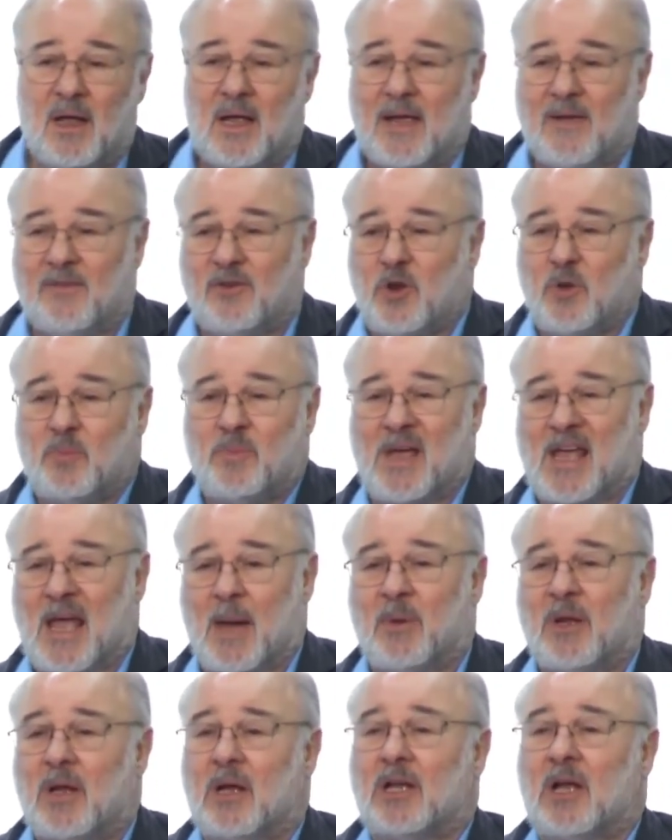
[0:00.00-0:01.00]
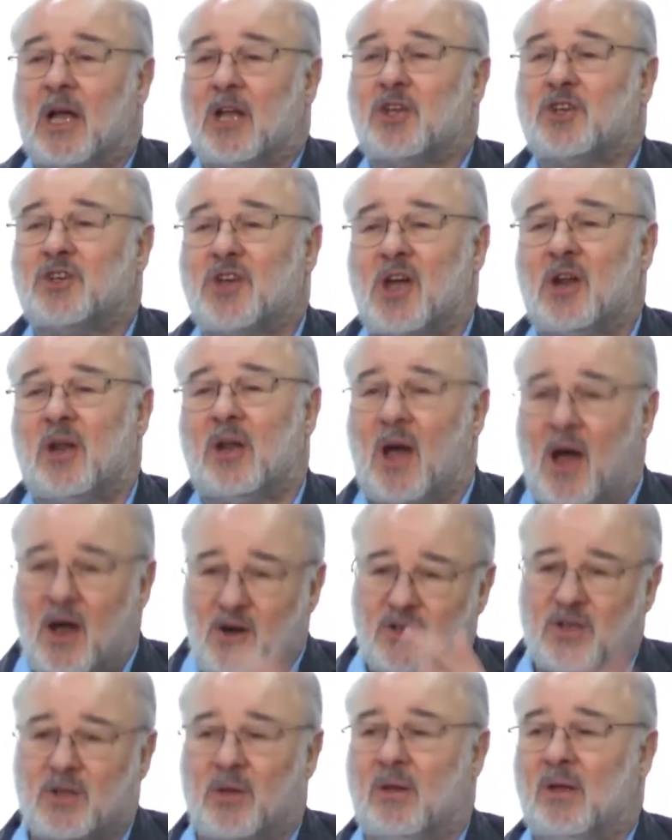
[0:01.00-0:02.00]
If you pick up a journal
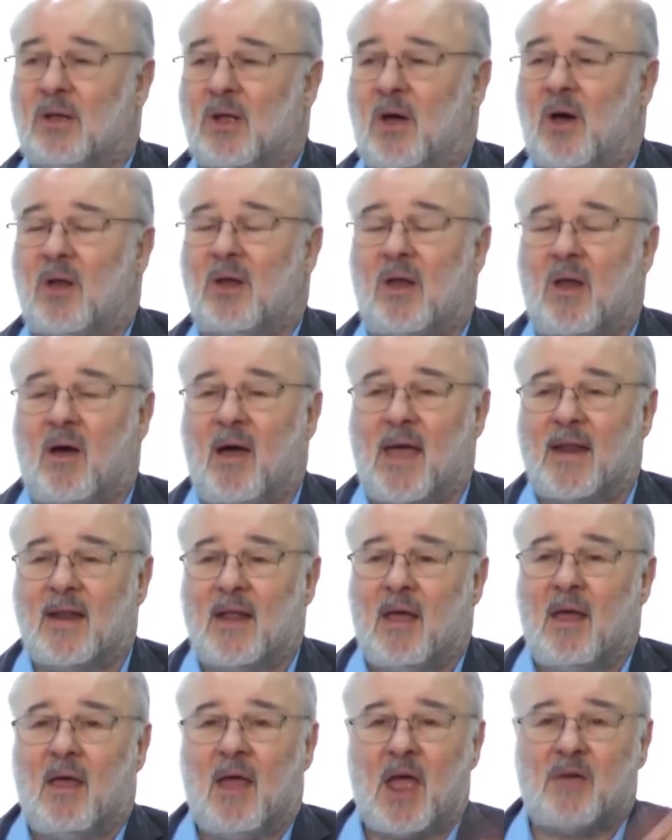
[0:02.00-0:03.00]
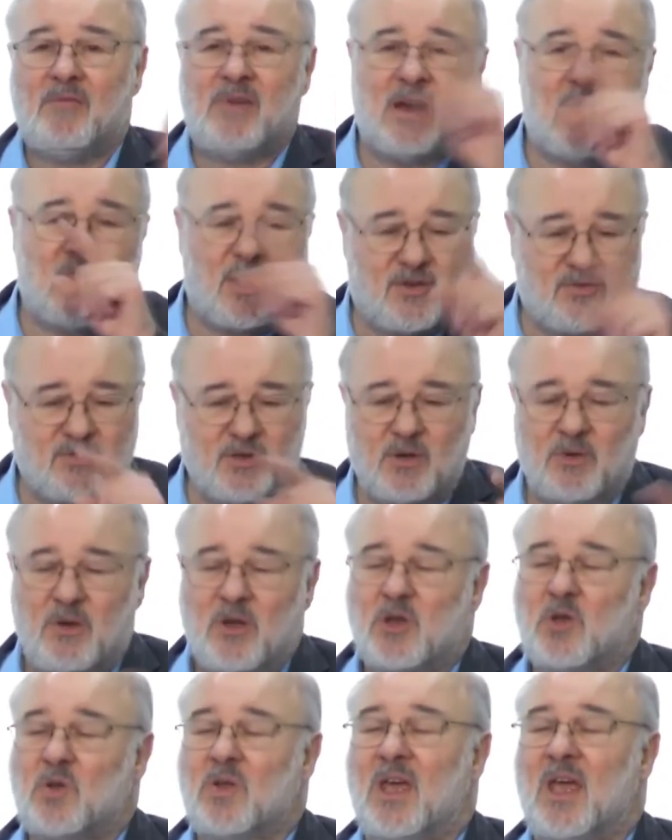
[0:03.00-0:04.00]
article online and read it through,
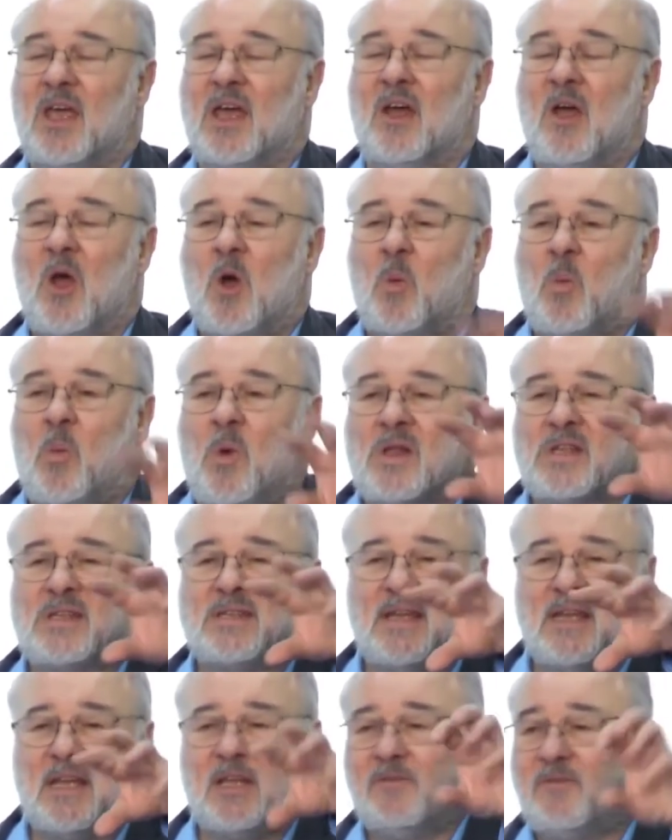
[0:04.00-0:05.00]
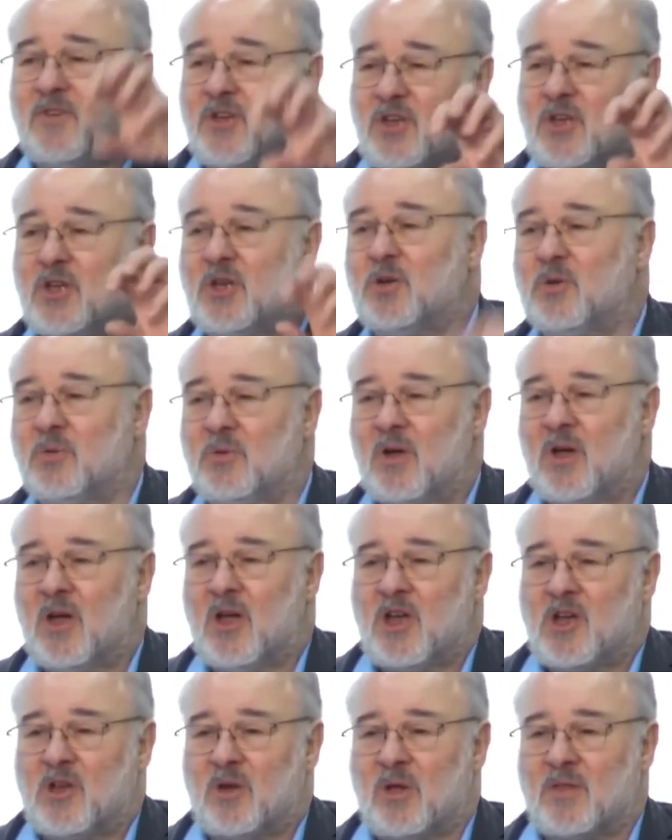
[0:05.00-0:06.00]
you're looking at what's in it for you.
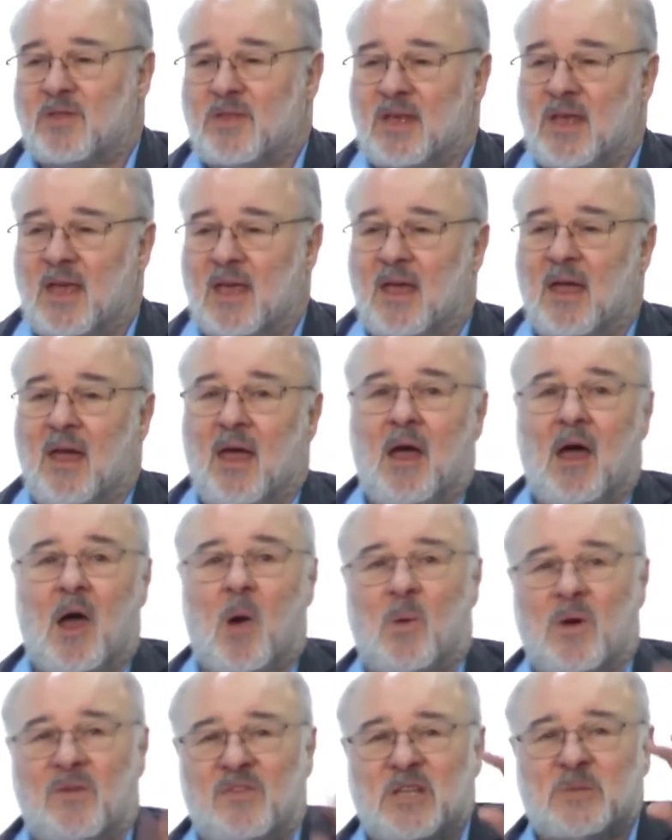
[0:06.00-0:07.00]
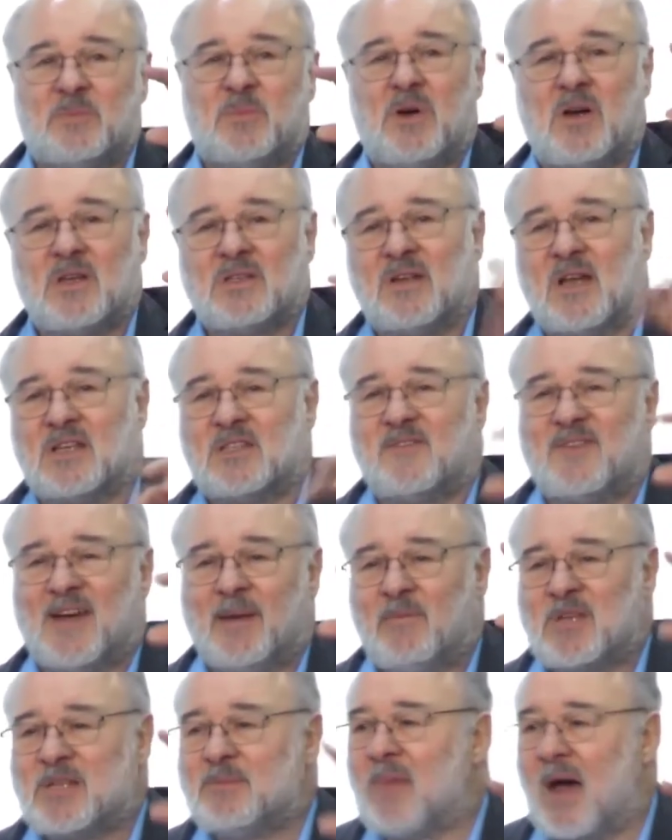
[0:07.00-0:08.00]
You're not thinking, I wonder if this person has a
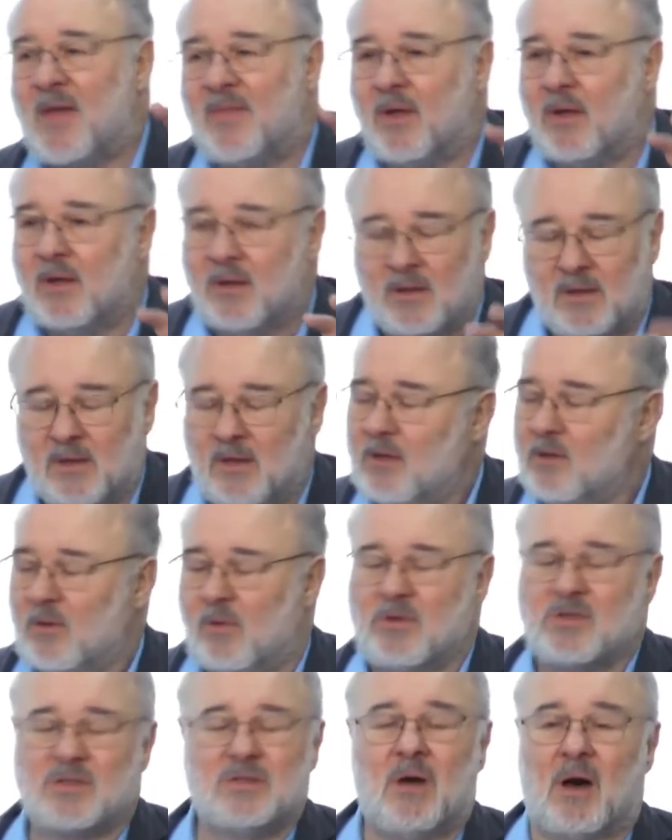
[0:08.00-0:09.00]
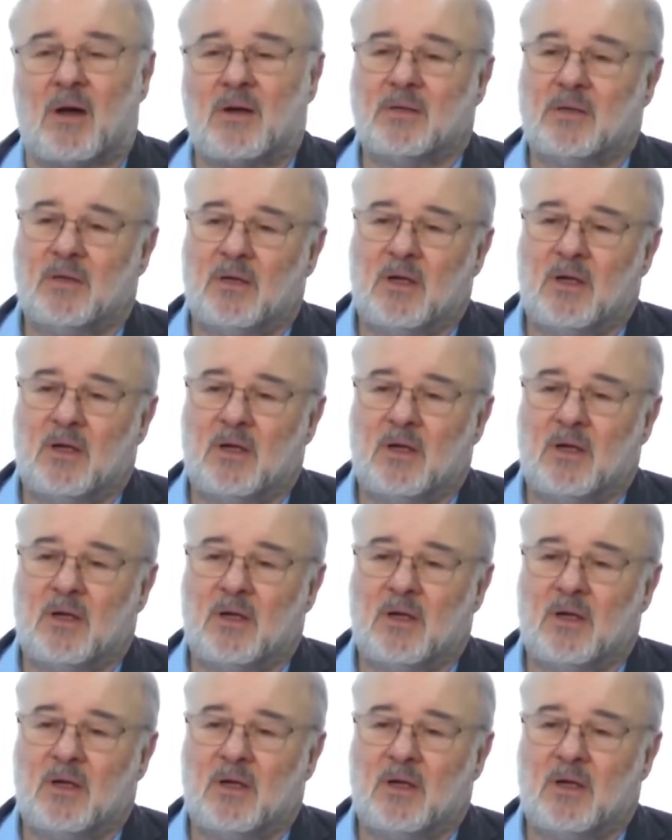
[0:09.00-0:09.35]
famous mother. Of course not.